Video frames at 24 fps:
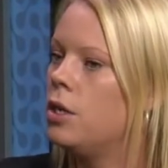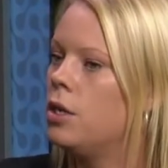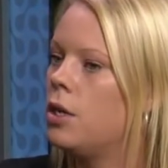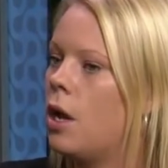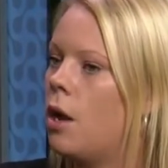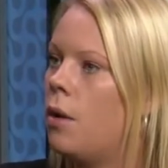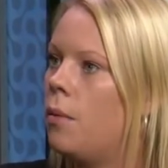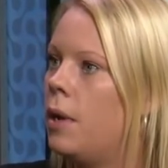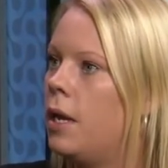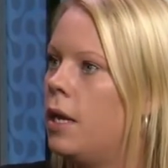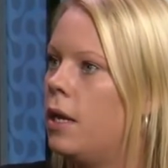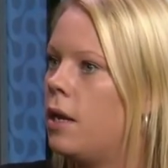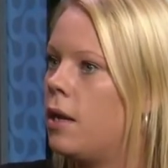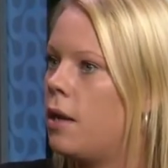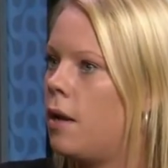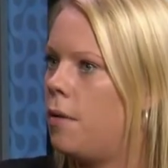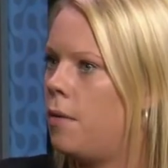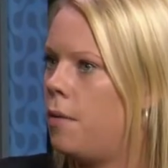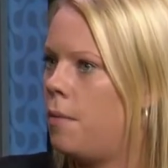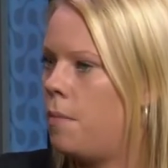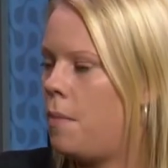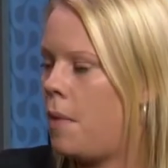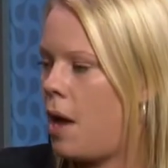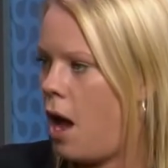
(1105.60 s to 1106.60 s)
You know, and
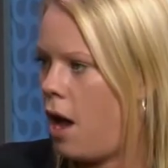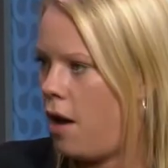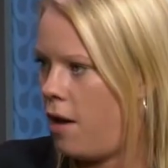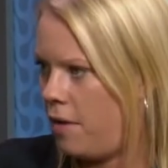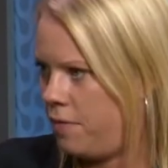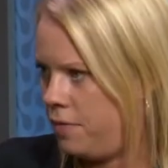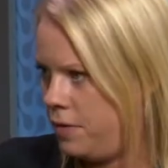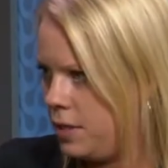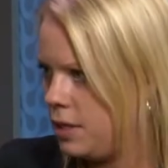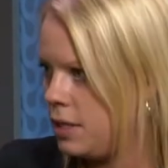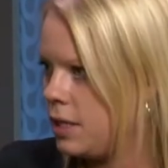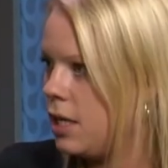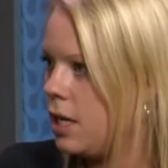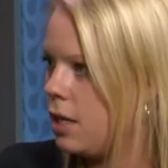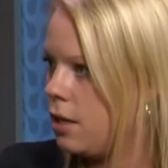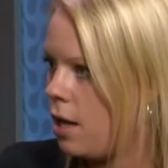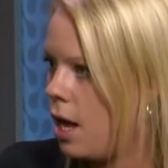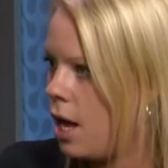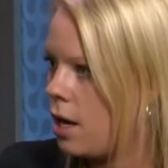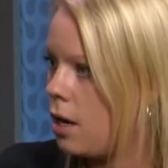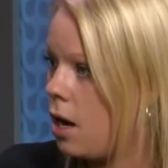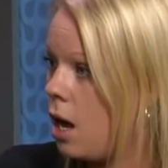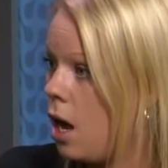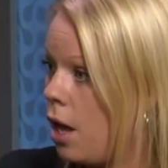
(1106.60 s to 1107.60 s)
obviously a
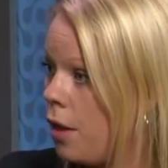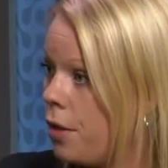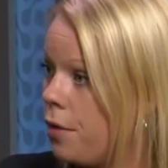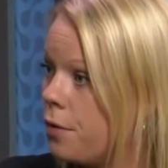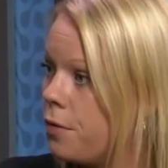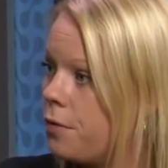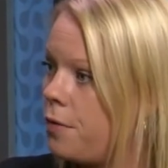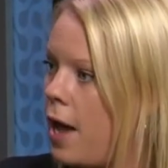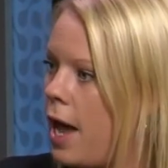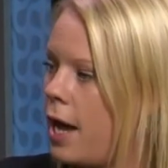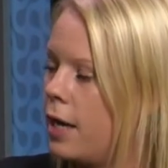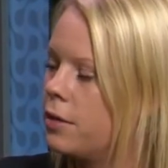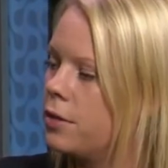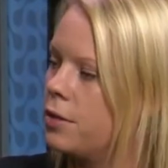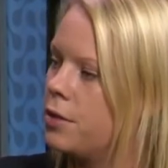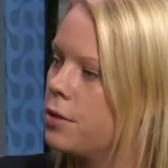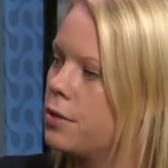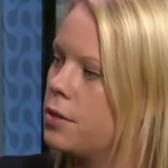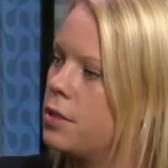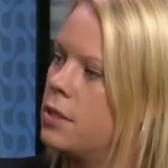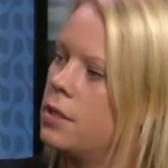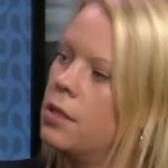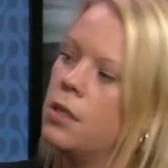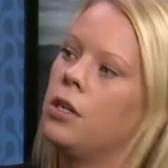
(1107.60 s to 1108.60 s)
lot of other
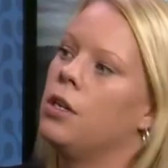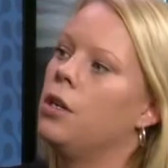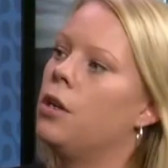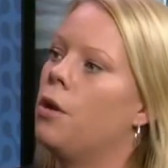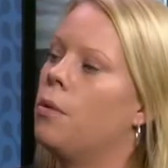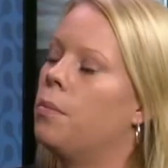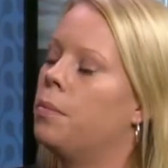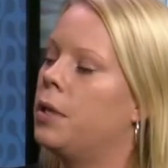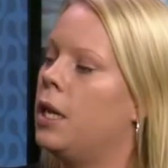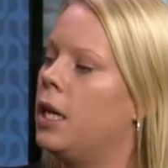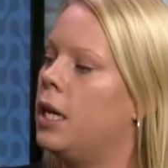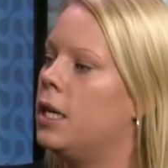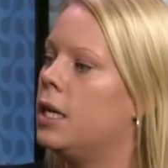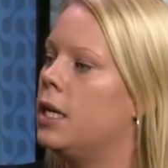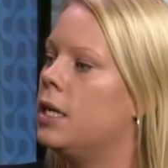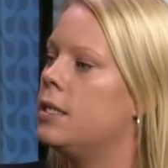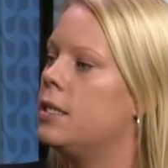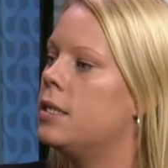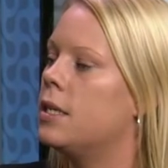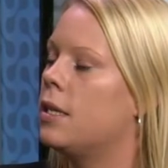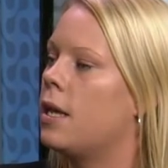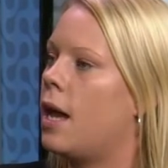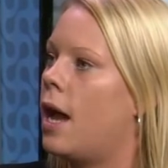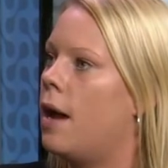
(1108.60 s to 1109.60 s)
factors, you know, played
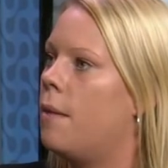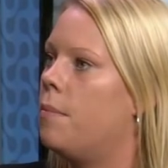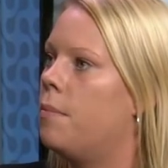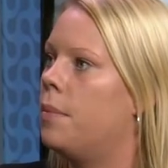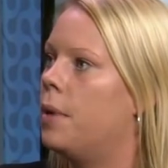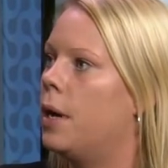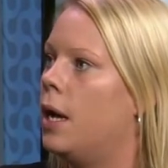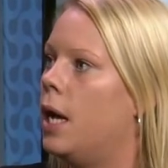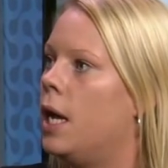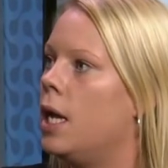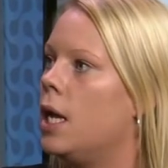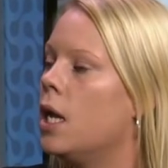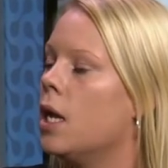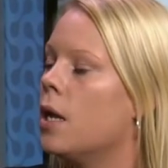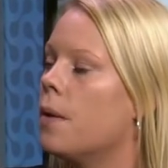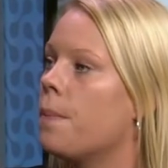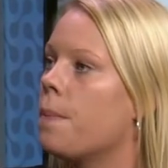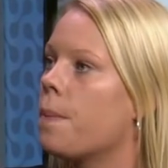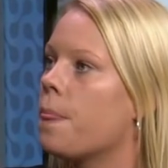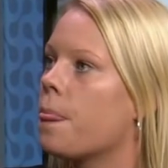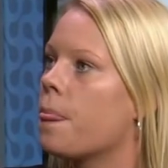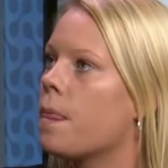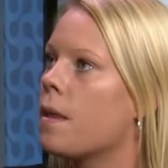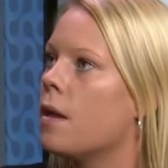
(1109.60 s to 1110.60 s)
into that. But
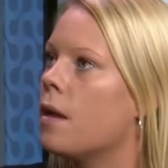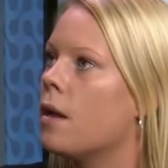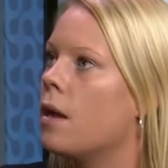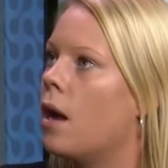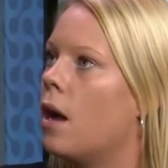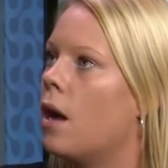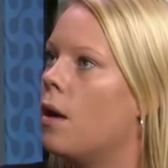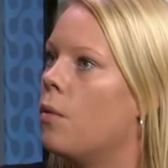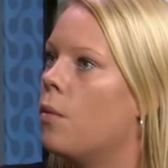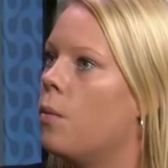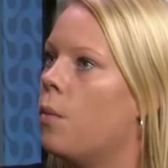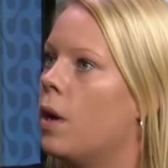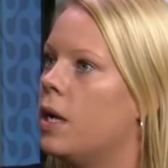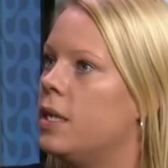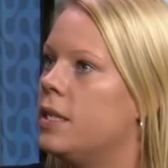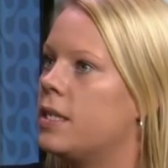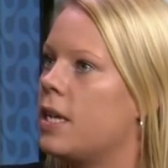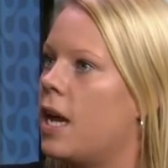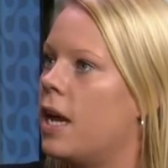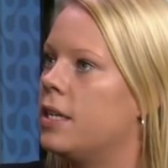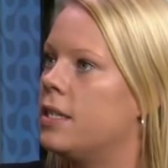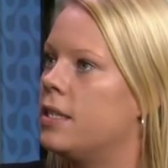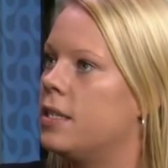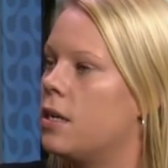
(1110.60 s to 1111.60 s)

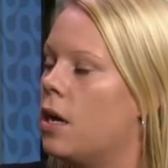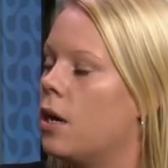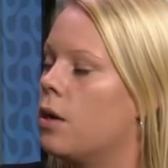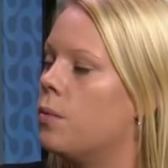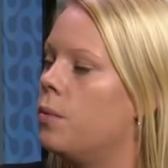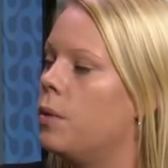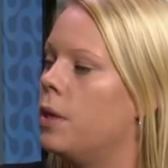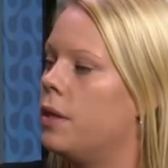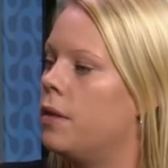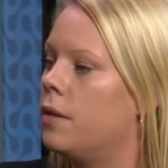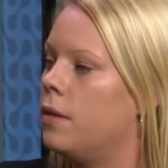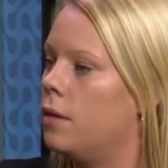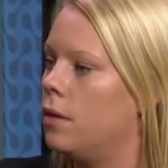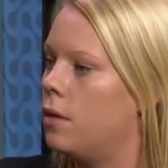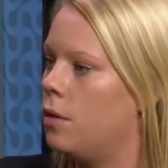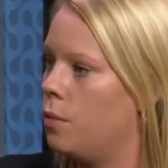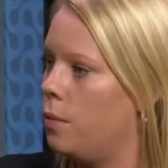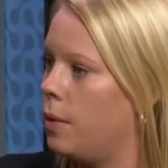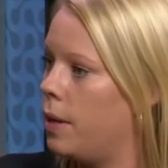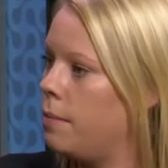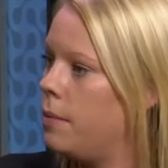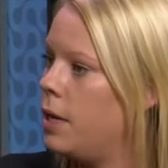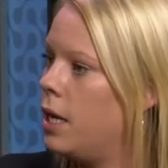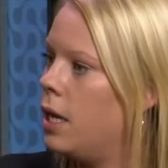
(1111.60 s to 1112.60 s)
once I stuck with
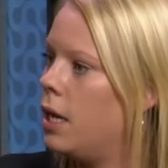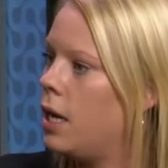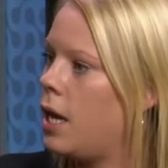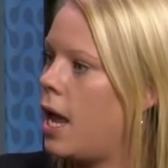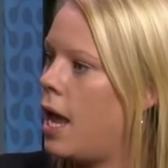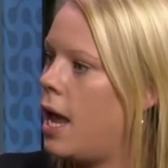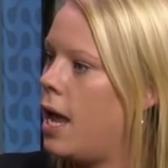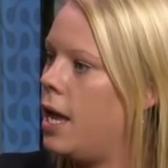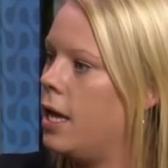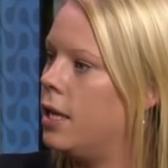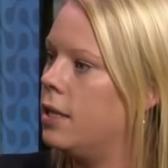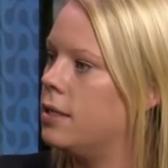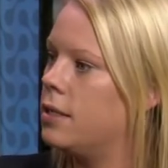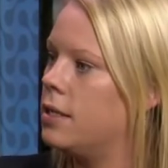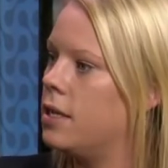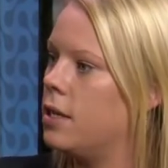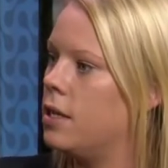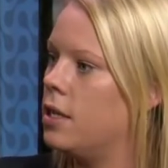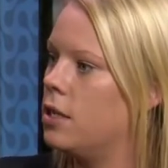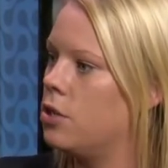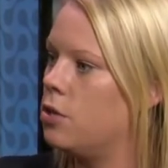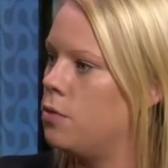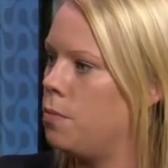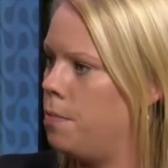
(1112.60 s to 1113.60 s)
the women and
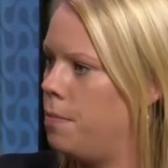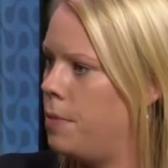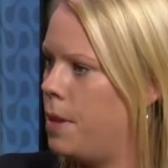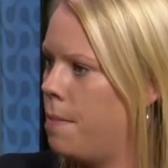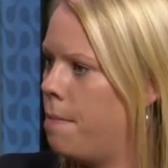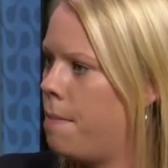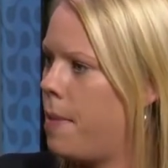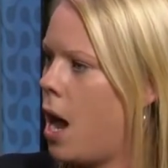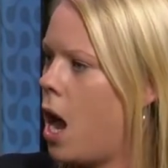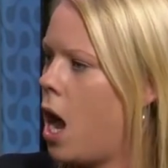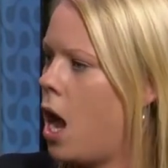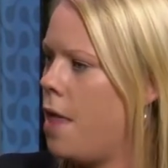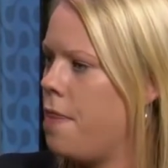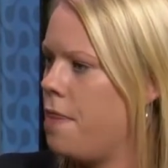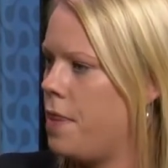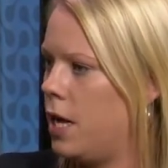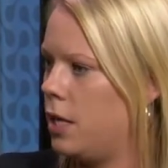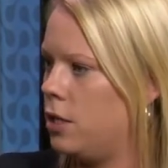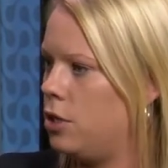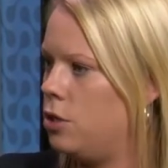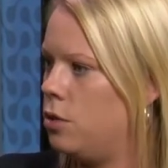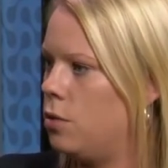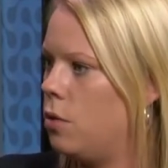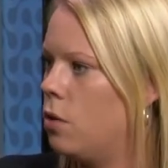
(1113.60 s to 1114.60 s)
the bond
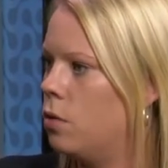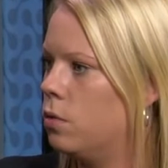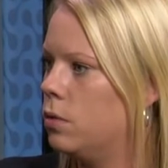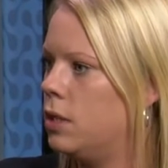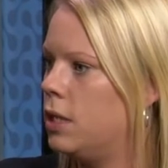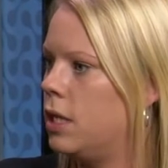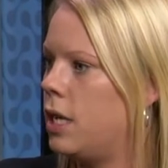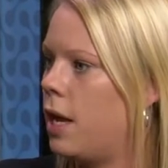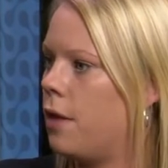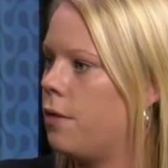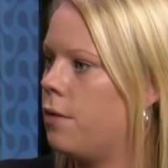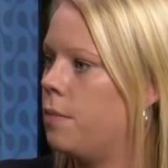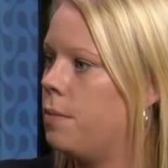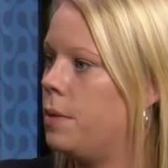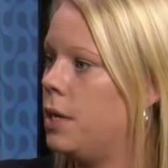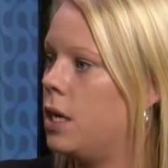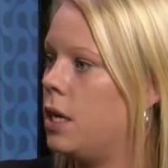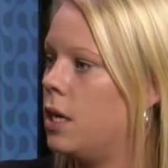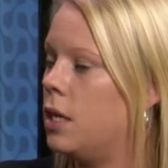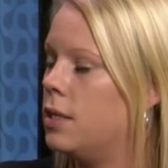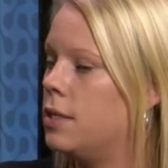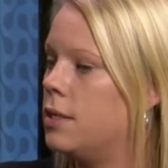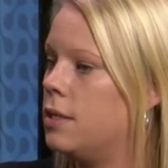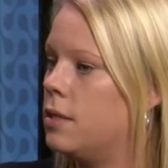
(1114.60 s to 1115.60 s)
that you hold together,
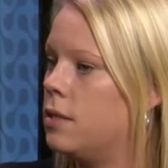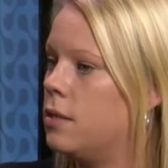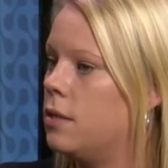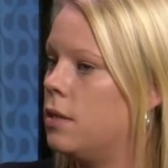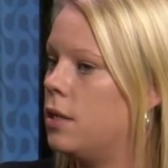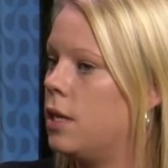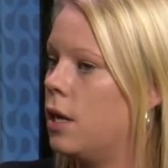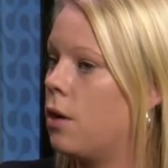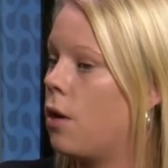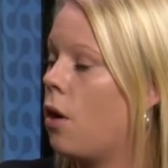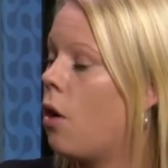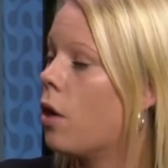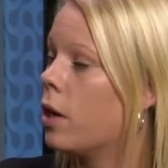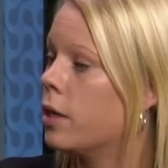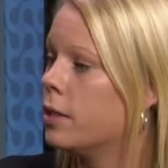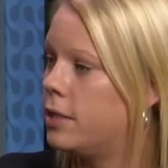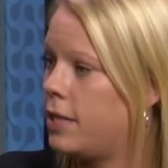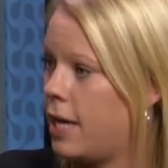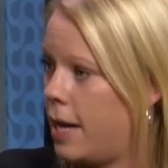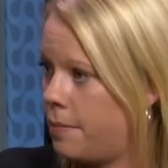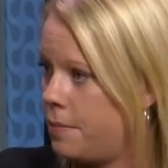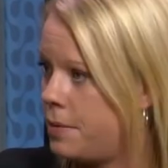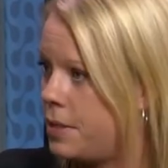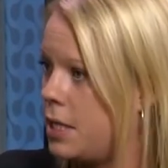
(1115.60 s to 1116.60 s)
because there are
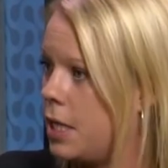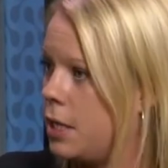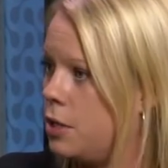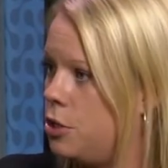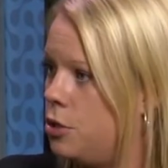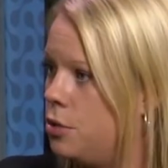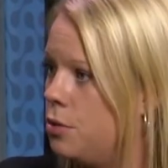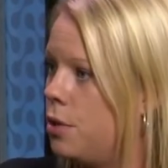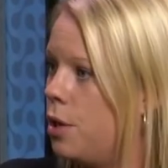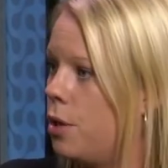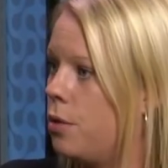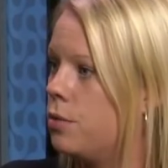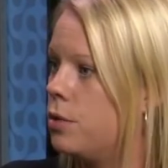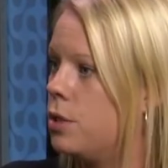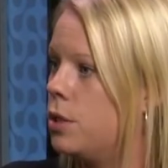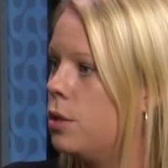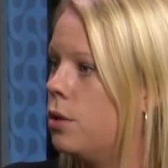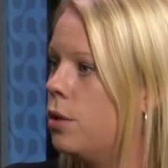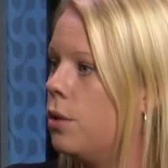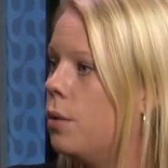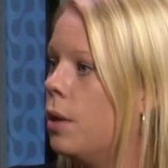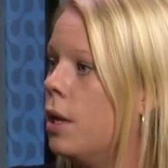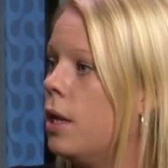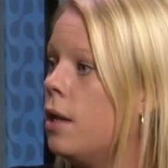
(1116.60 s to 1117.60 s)
depths that you go
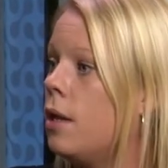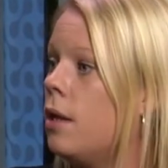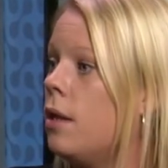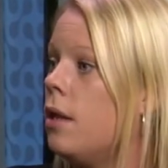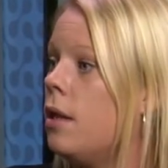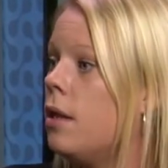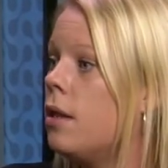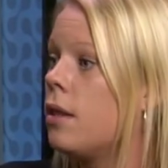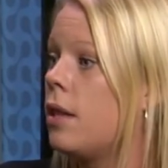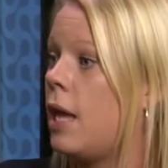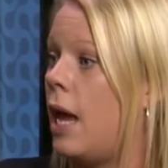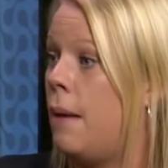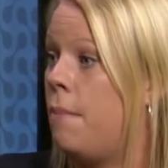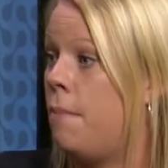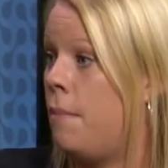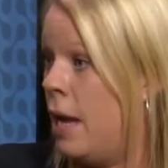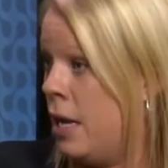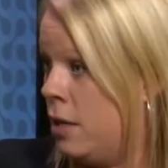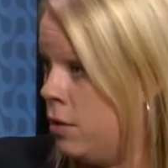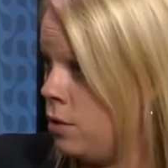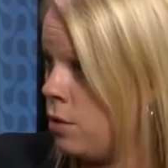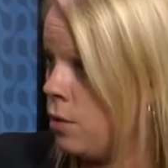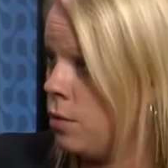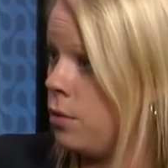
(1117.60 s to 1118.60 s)
to that
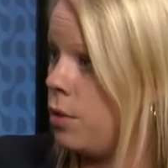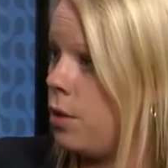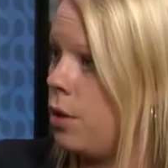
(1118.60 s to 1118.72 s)
men don't